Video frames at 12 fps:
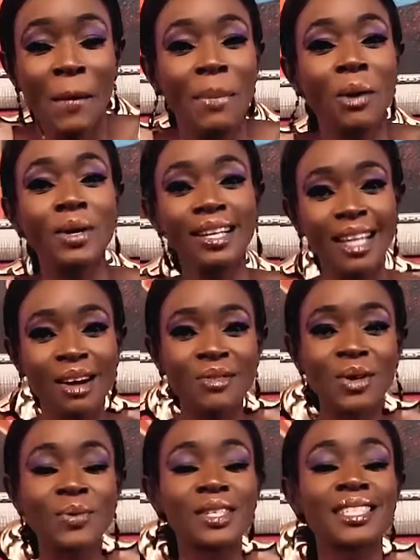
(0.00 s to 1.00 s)
But we love
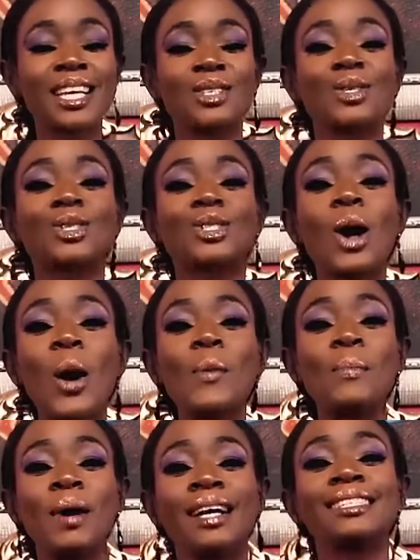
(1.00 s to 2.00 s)
you and we send you so
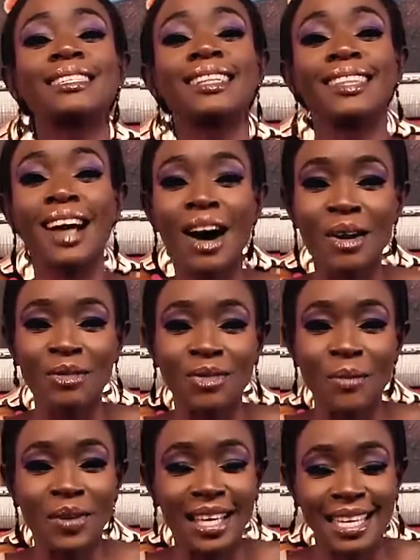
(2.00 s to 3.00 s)
much love
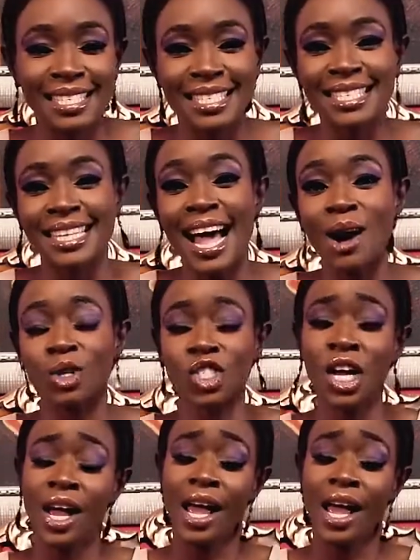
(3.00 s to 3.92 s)
from the Kiss This Lounge.